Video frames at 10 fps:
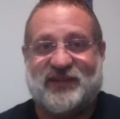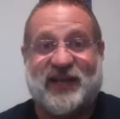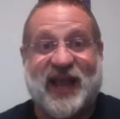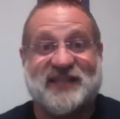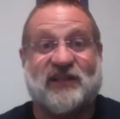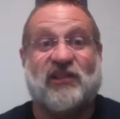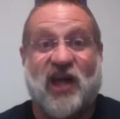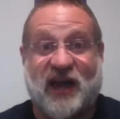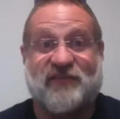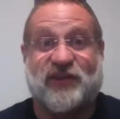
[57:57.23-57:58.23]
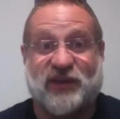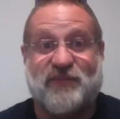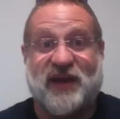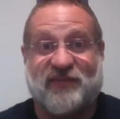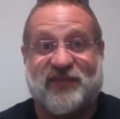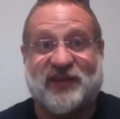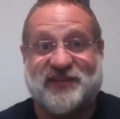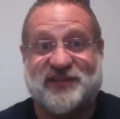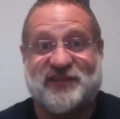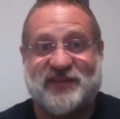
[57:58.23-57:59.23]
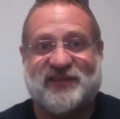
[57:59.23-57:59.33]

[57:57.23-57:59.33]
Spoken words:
It has a lot of good benefits.